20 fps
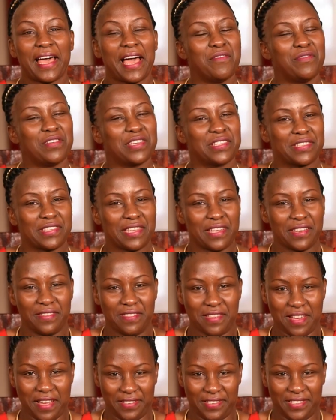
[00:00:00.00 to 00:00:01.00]
Having said
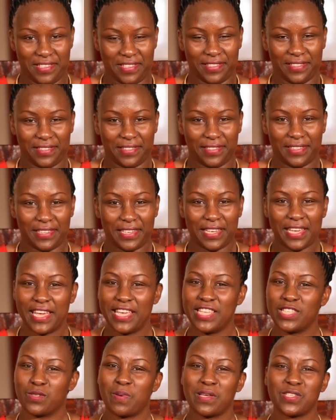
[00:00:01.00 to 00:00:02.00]
that,
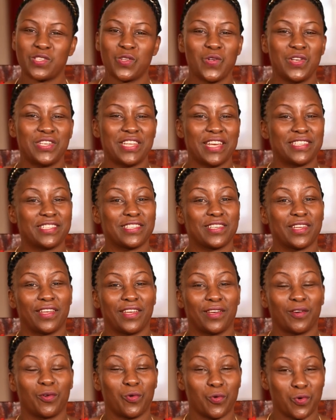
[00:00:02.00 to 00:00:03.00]
is personal debt
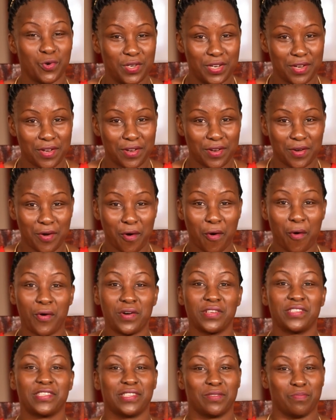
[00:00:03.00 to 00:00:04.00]
good or
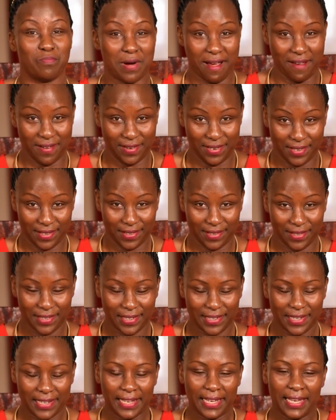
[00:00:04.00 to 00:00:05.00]
is it bad?
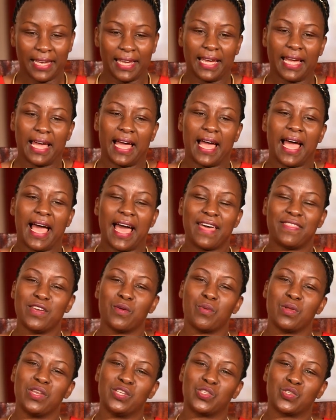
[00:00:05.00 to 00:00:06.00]
I think
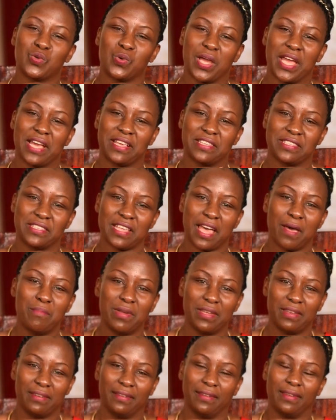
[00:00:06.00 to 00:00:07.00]
we need to
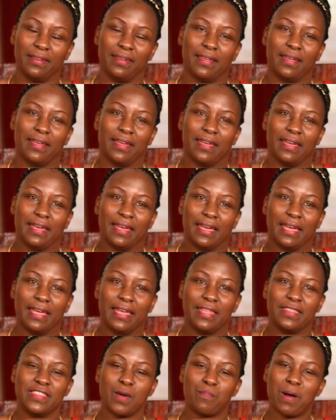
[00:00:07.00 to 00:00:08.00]
examine
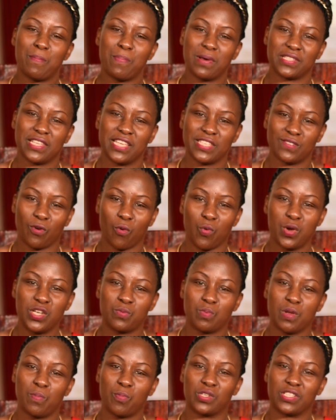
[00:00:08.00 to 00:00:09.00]
the purposes for which
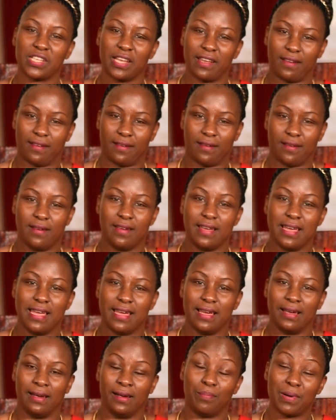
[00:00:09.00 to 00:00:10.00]
people take
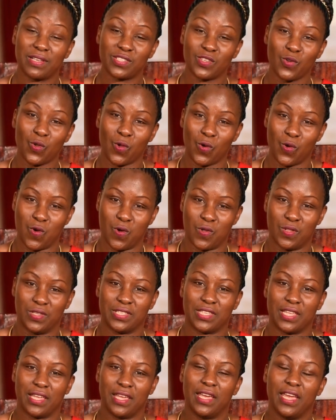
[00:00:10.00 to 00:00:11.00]
personal
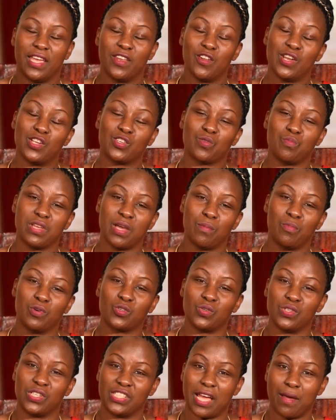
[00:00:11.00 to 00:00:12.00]
loans in order to be able
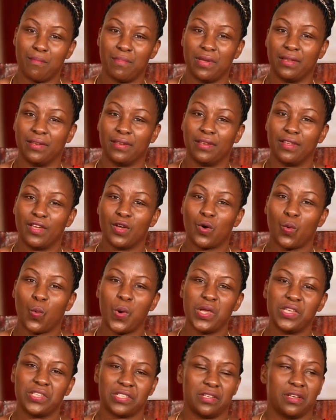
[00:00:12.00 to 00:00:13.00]
to determine
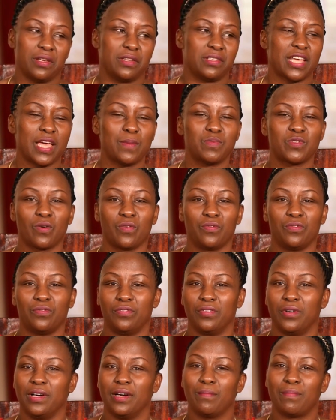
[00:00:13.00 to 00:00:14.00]
which types of
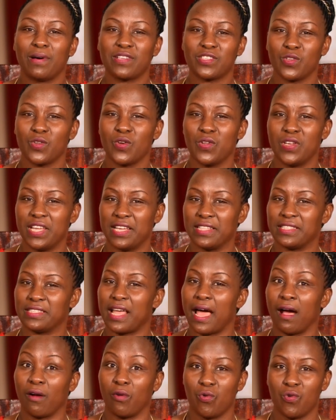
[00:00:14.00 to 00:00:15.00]
personal debts
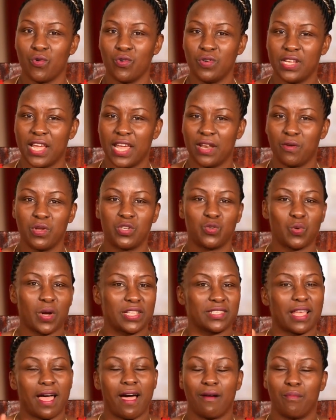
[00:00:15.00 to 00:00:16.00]
are good and which
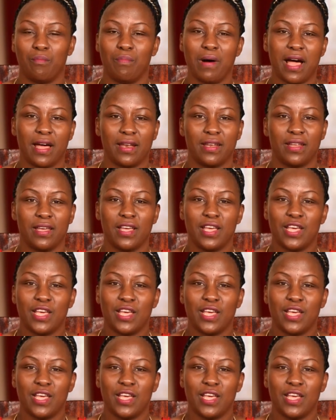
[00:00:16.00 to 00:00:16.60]
ones are bad.